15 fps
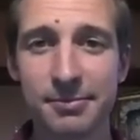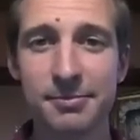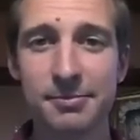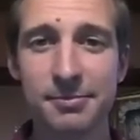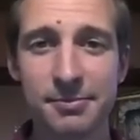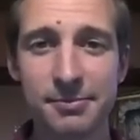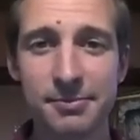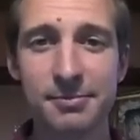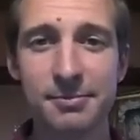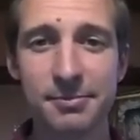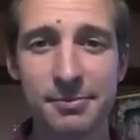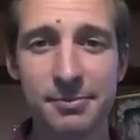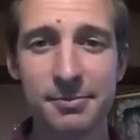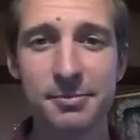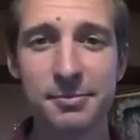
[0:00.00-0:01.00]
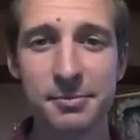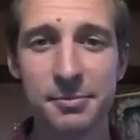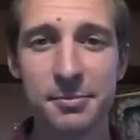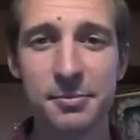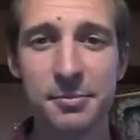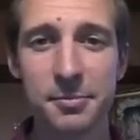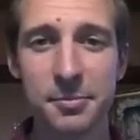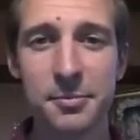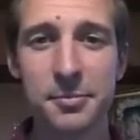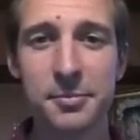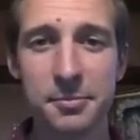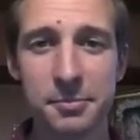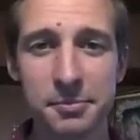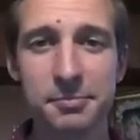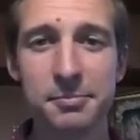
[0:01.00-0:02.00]

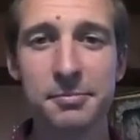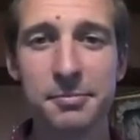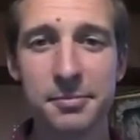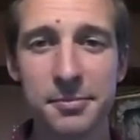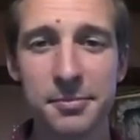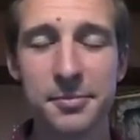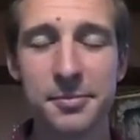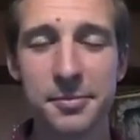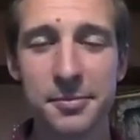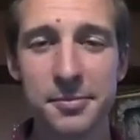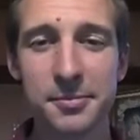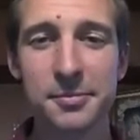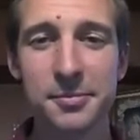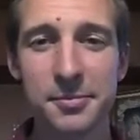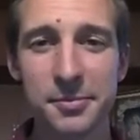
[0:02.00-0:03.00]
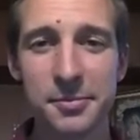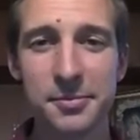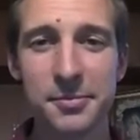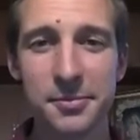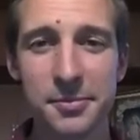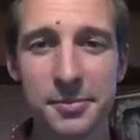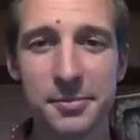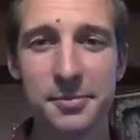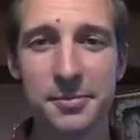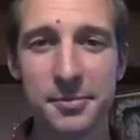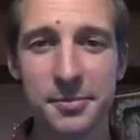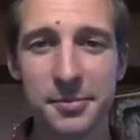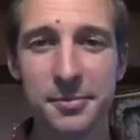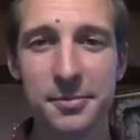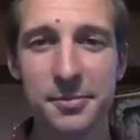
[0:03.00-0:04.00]

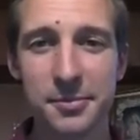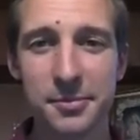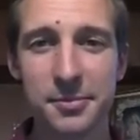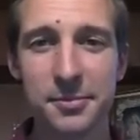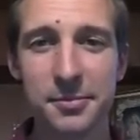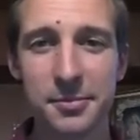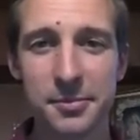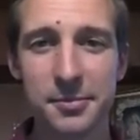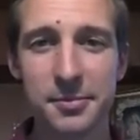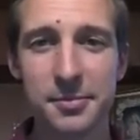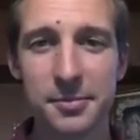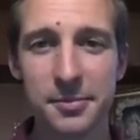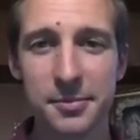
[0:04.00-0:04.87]
(silent)